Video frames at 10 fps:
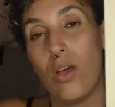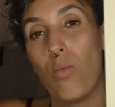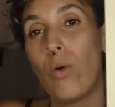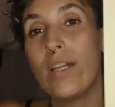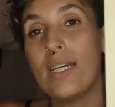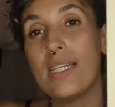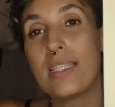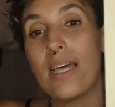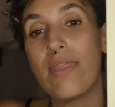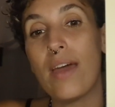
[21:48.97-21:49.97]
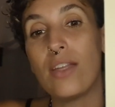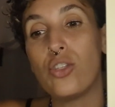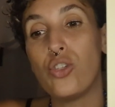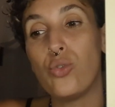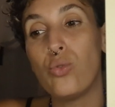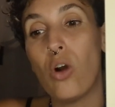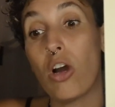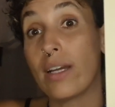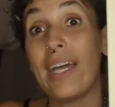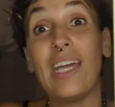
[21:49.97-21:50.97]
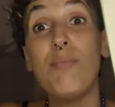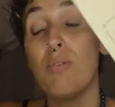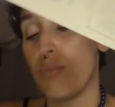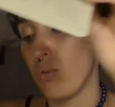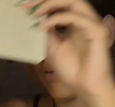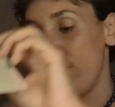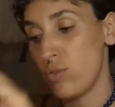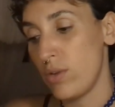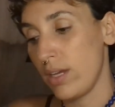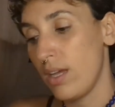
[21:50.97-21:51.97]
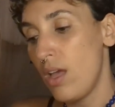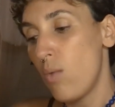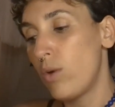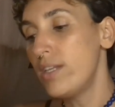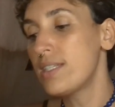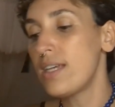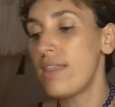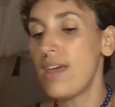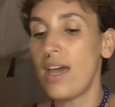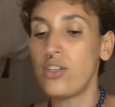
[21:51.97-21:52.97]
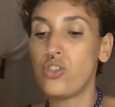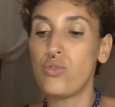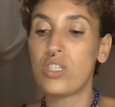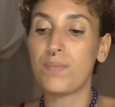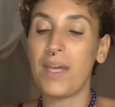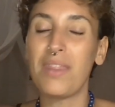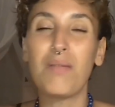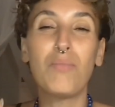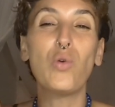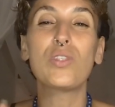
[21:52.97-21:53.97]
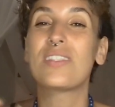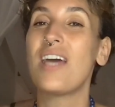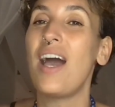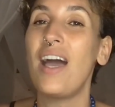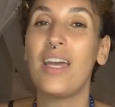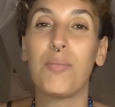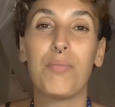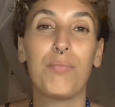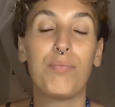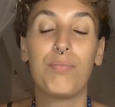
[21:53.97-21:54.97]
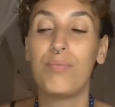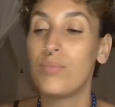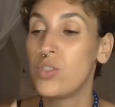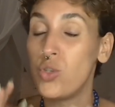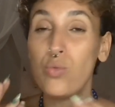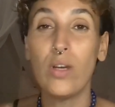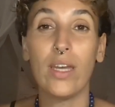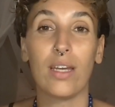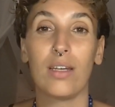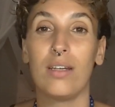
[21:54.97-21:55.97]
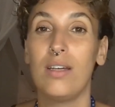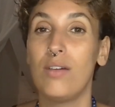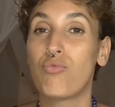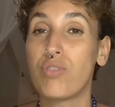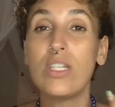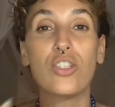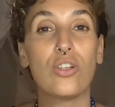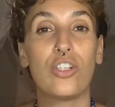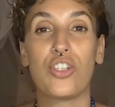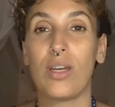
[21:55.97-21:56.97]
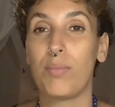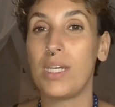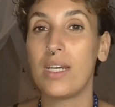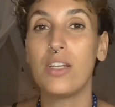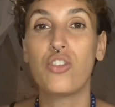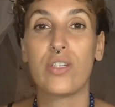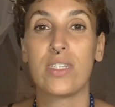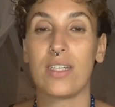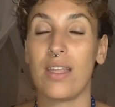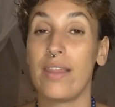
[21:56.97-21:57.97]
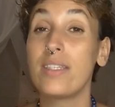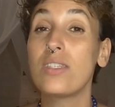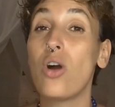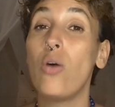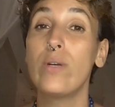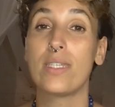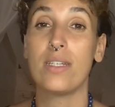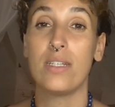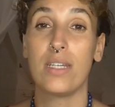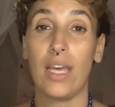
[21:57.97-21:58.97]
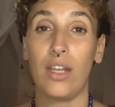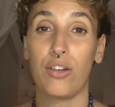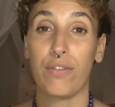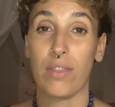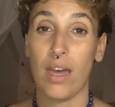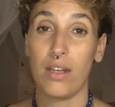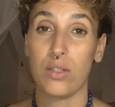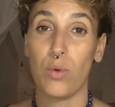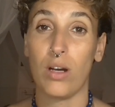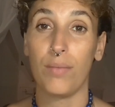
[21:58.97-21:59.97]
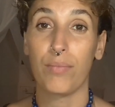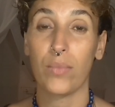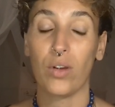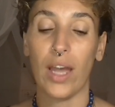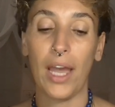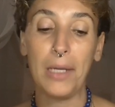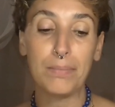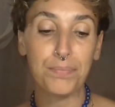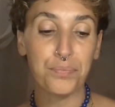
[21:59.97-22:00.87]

What is it that you are capable of doing? What is it that you spend the most time doing, researching, being interested in? This is always an indicator for that as well, okay?